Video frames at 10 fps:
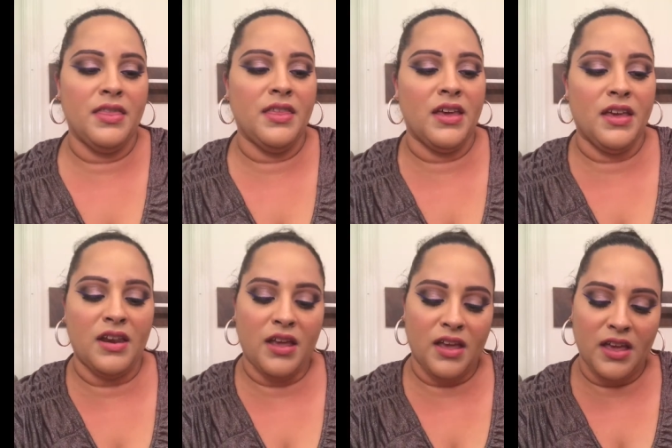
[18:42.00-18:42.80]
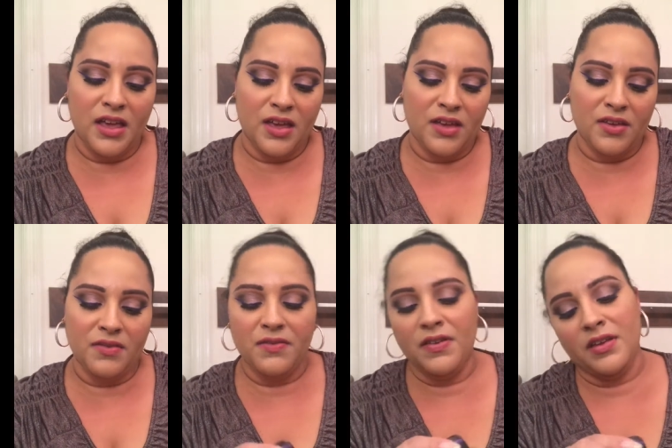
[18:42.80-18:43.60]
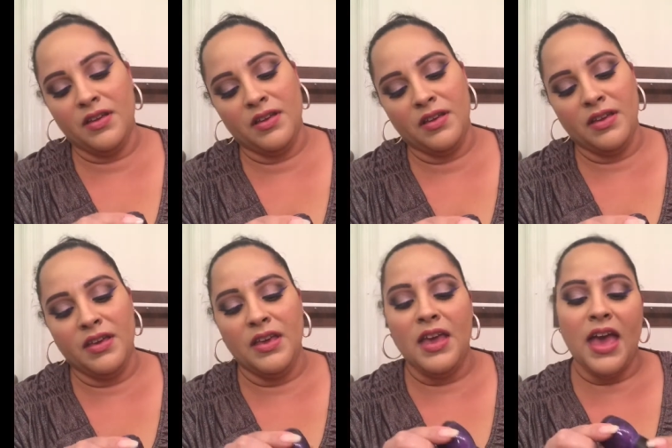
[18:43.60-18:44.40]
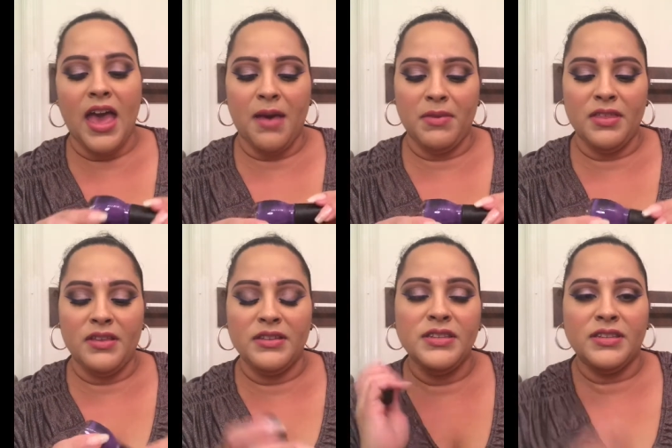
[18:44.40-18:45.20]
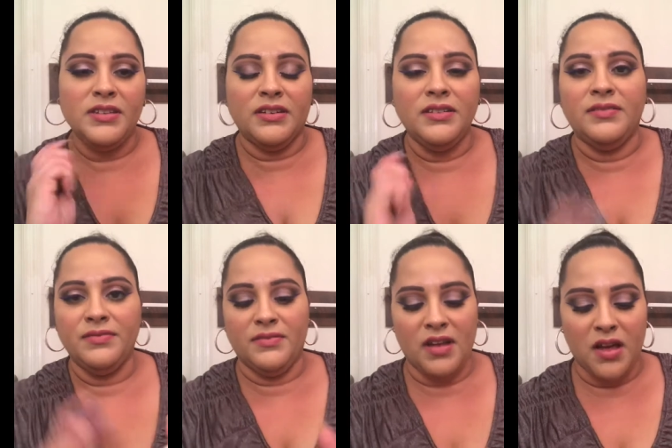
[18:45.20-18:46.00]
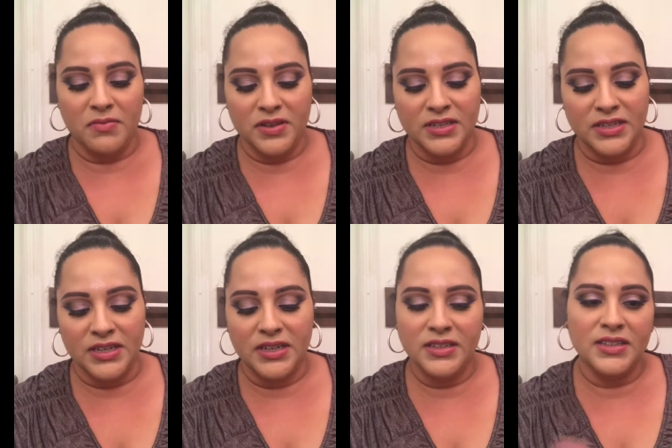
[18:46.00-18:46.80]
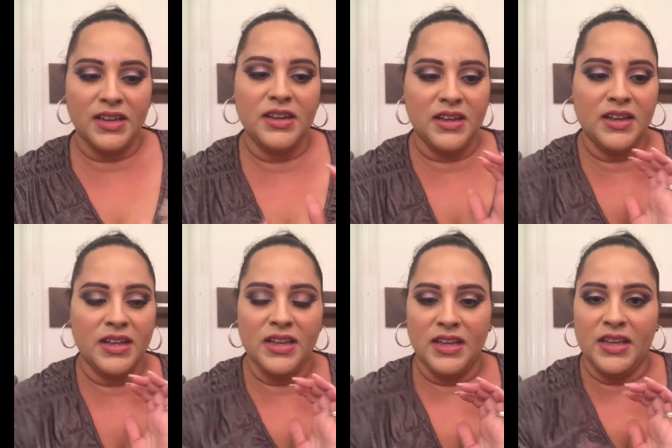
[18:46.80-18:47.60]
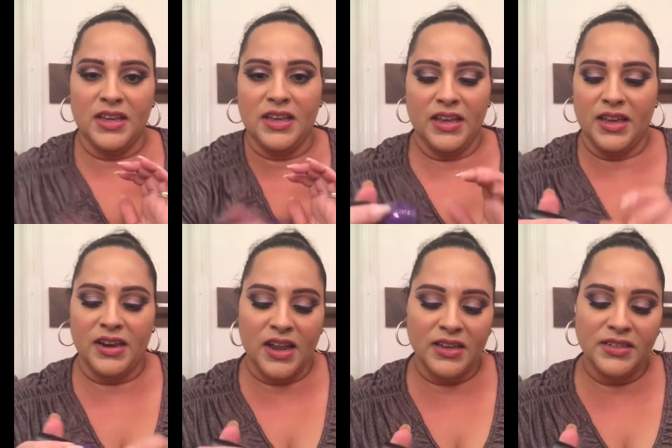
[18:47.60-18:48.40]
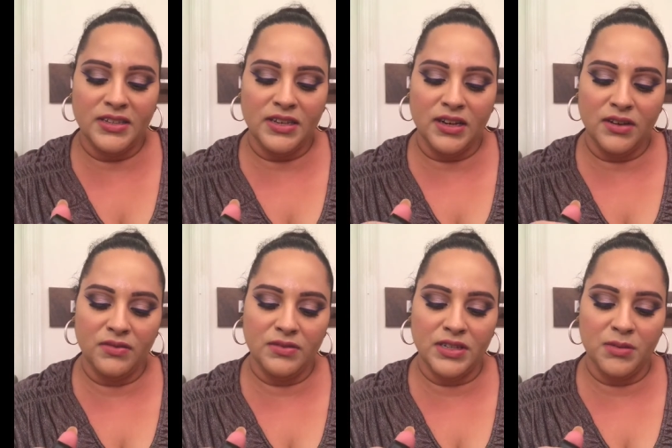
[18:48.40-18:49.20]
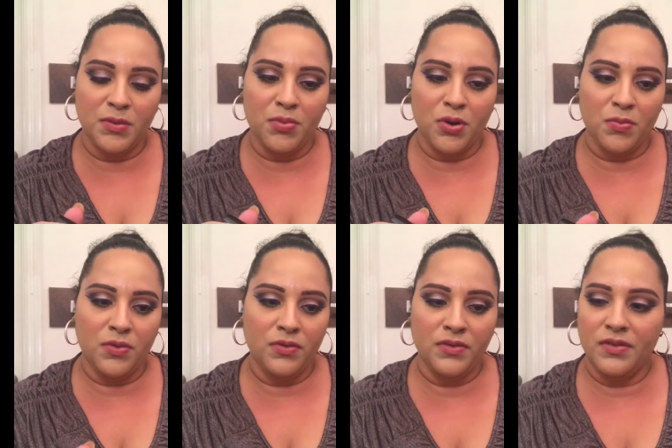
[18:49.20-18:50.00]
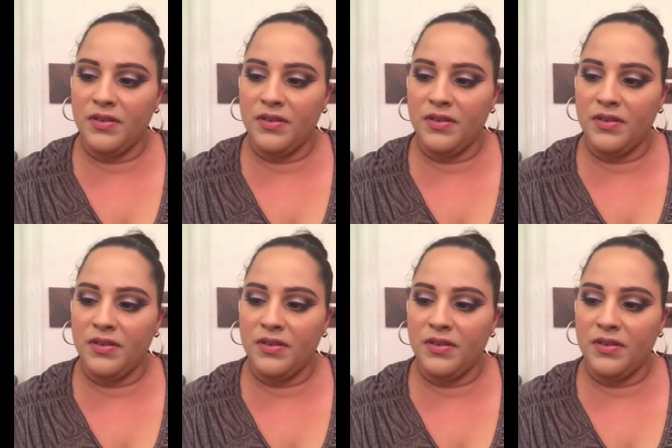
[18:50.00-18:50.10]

Then I have amethyst, obviously. It's like a nice deep purple.